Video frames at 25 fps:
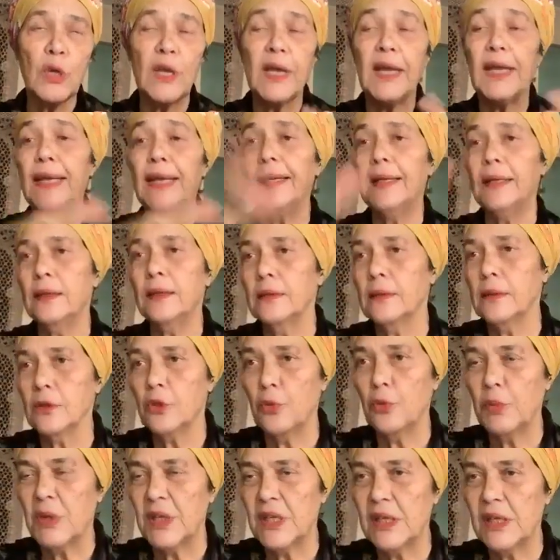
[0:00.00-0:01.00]
clean
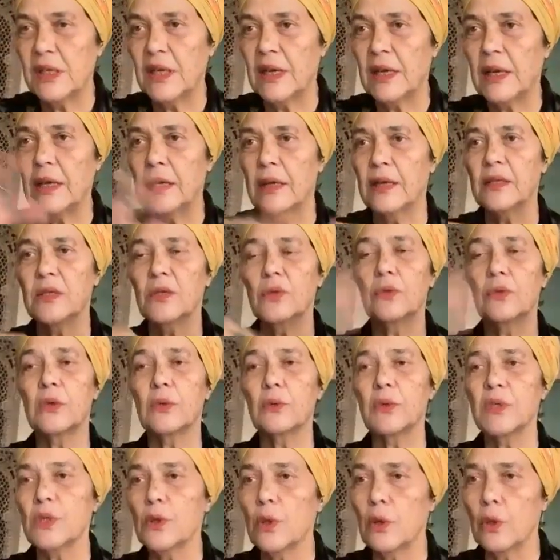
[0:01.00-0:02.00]
the Mediterranean, so
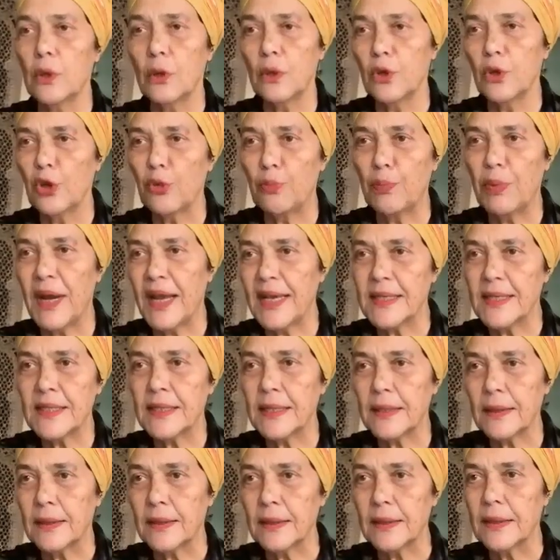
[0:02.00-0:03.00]
there is no longer
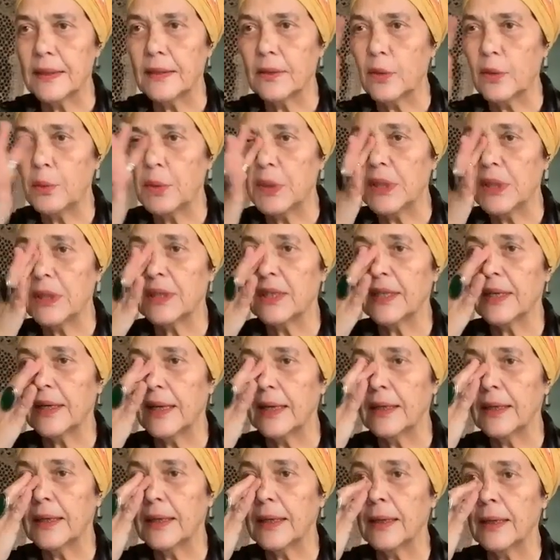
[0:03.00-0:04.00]
plastic in the
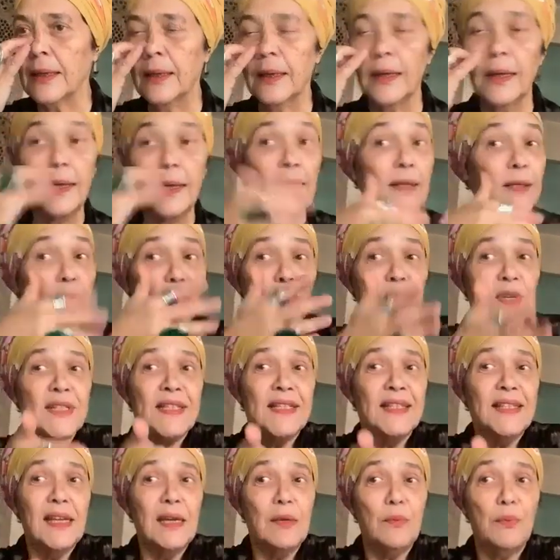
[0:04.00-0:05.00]
Mediterranean, it will
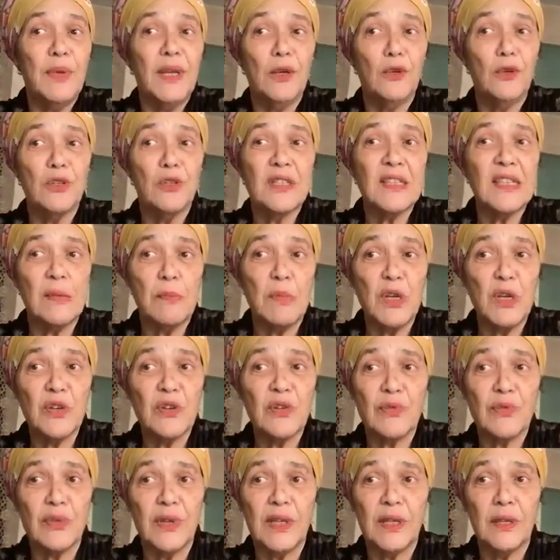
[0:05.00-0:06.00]
still be a
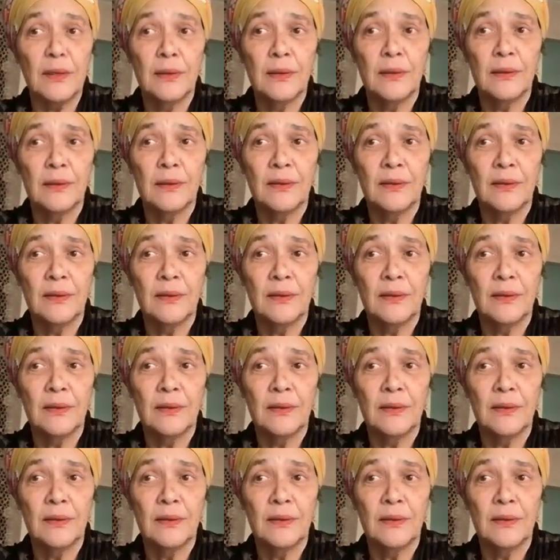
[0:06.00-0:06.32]
cemetery,